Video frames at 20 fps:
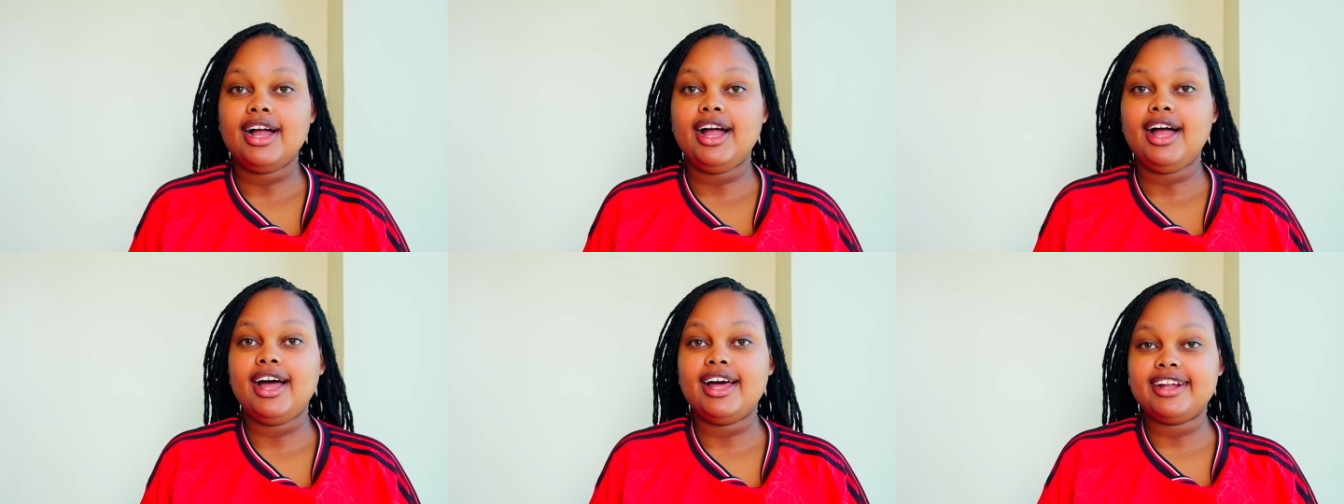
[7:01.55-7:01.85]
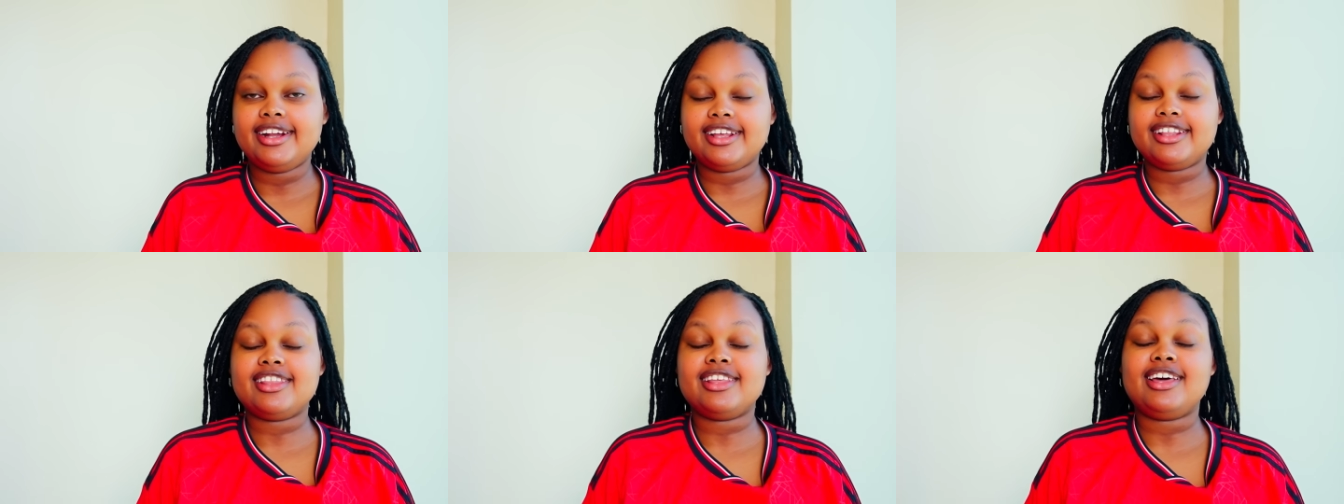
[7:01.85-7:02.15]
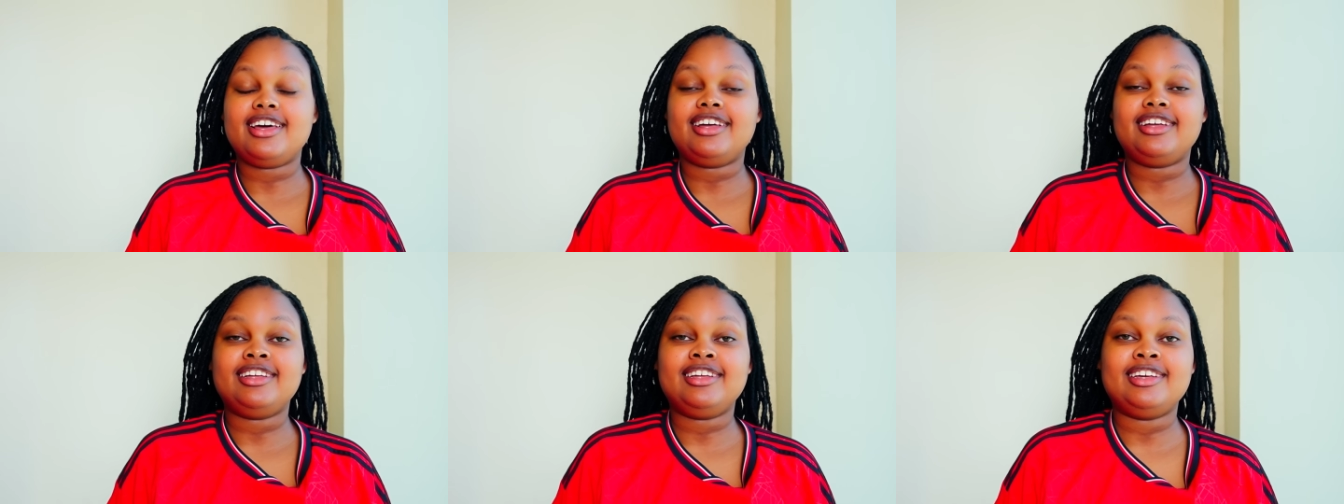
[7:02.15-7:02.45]

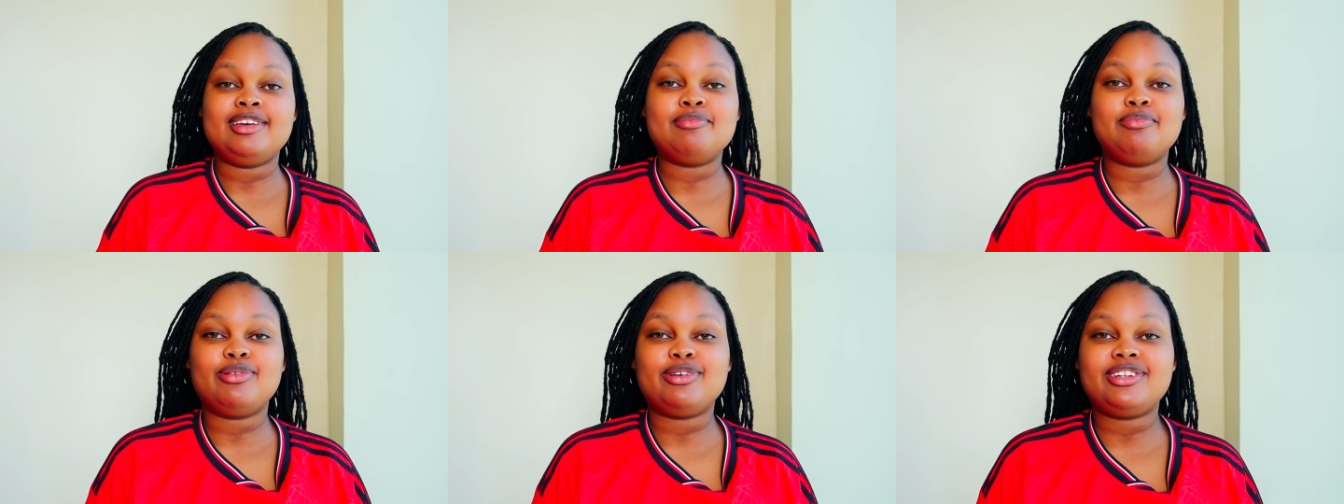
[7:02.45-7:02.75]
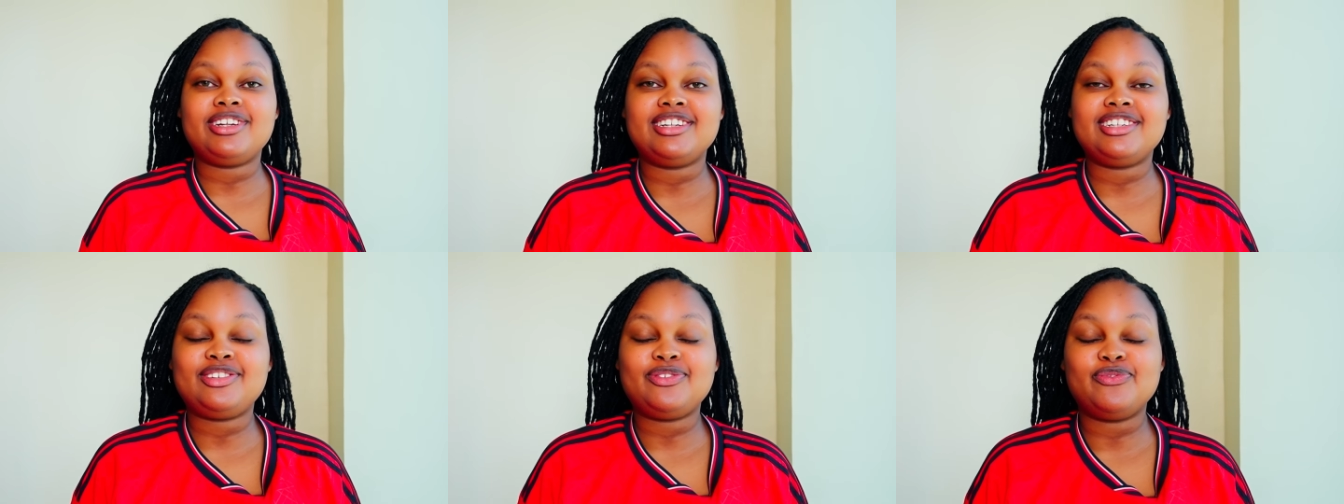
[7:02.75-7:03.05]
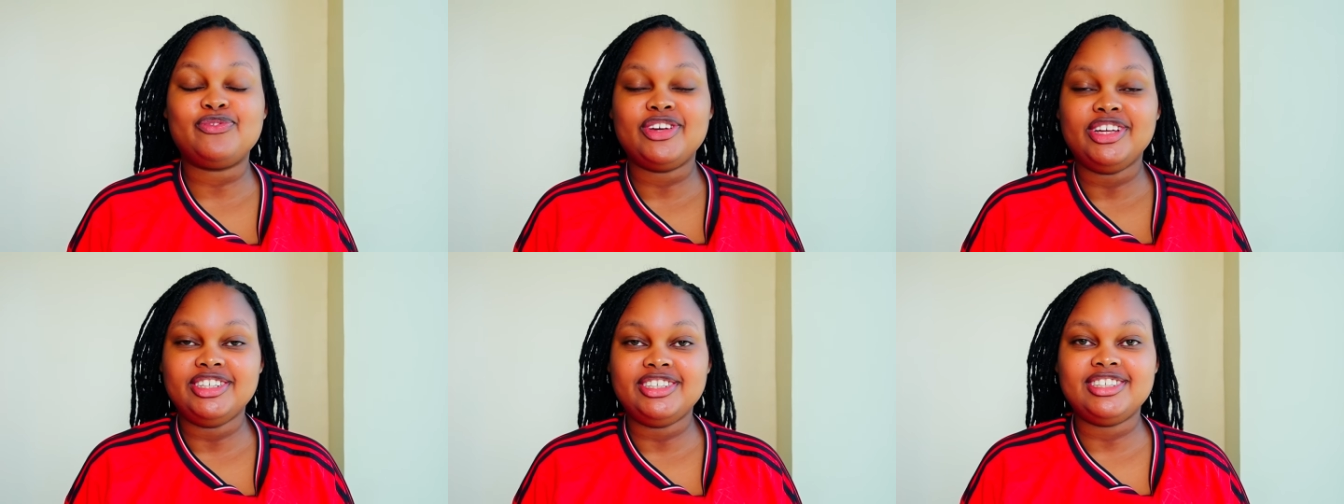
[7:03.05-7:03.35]
Another important
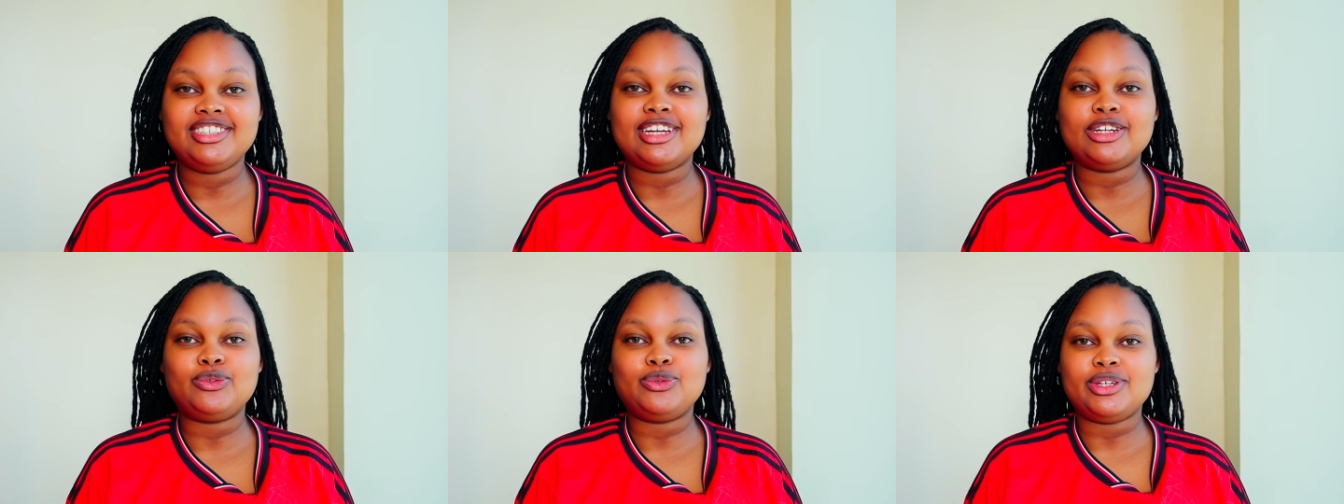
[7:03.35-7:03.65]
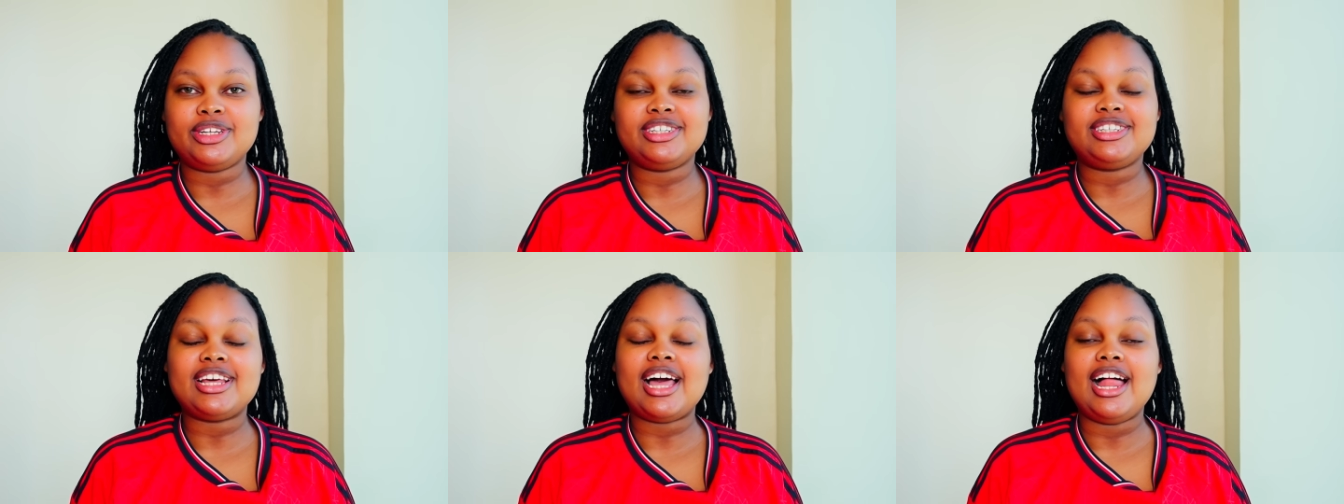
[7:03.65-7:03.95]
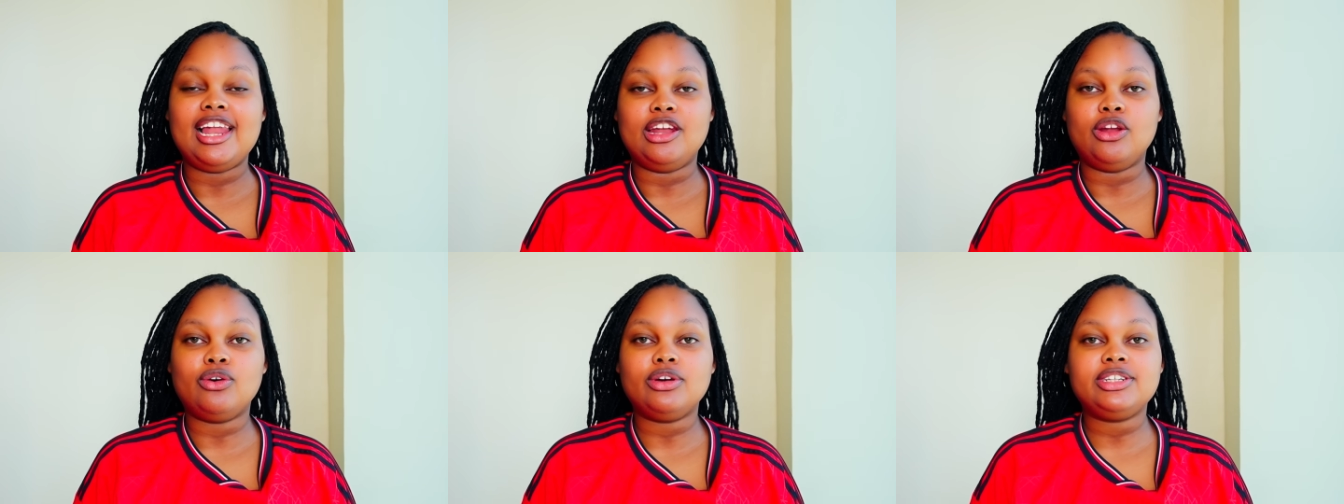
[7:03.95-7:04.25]
veggie that we eat
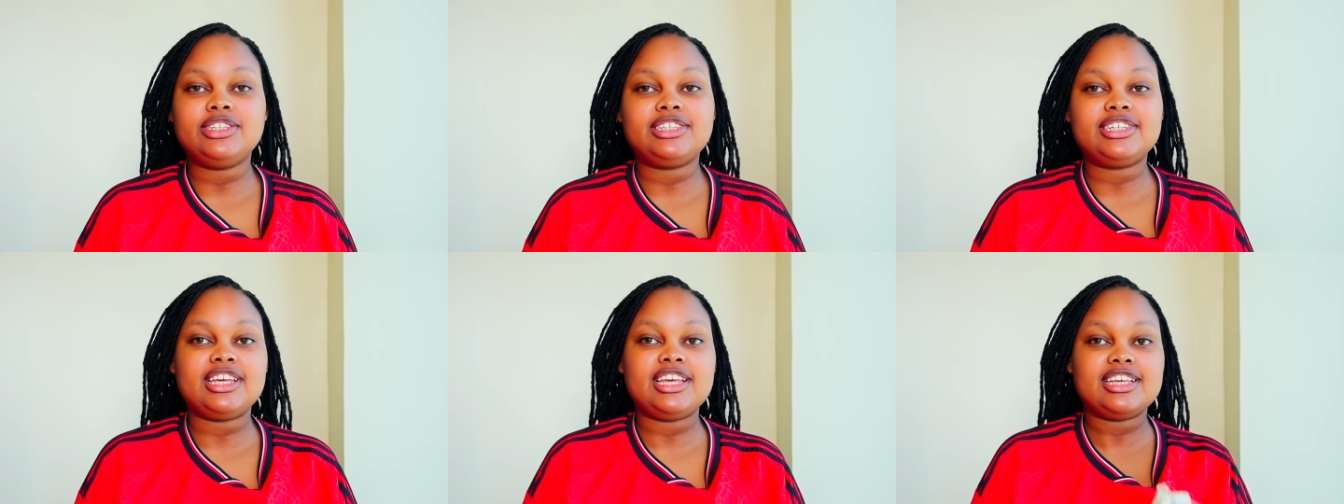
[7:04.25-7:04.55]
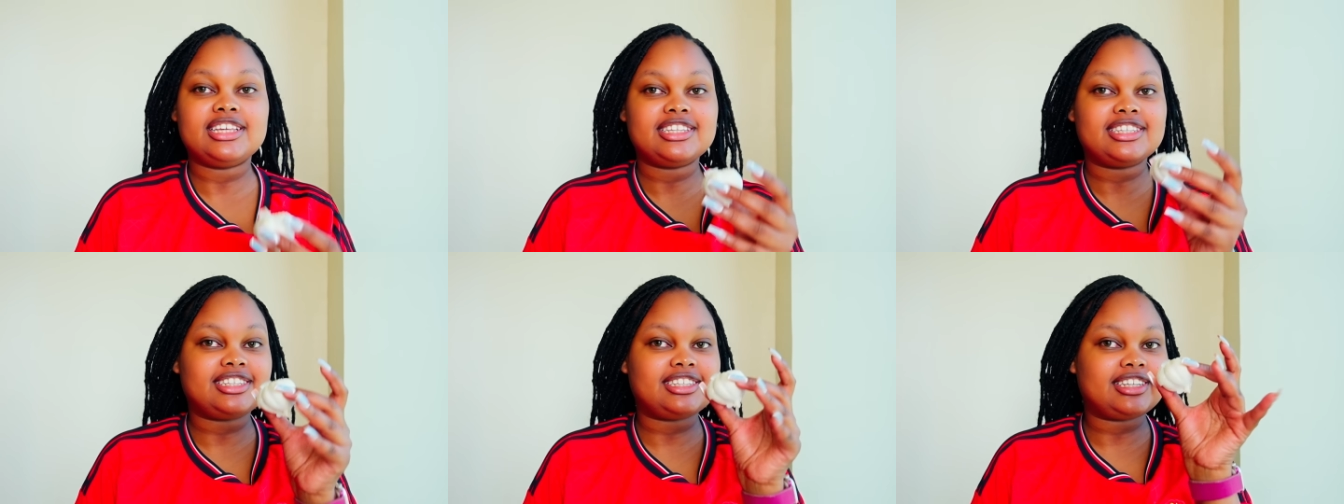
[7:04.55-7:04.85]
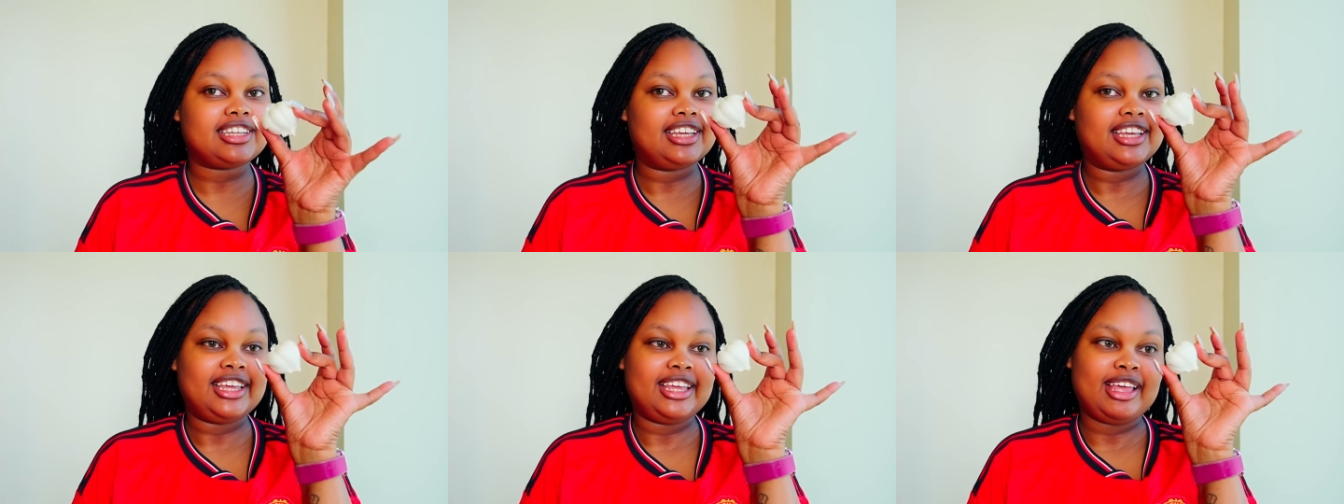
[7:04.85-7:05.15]
a lot is